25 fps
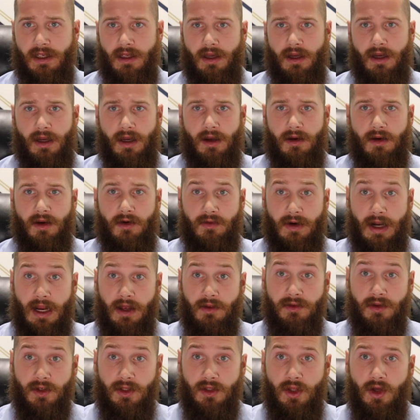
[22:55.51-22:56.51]
uh,
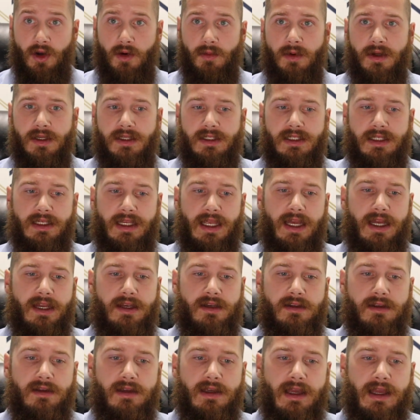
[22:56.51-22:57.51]
around the globe once
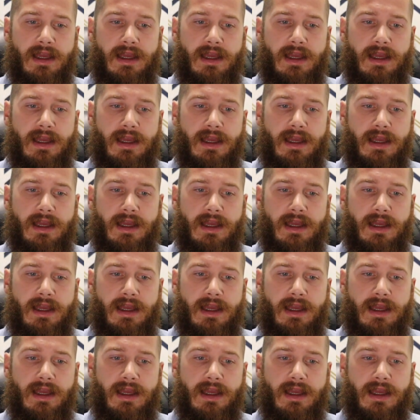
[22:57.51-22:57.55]
again,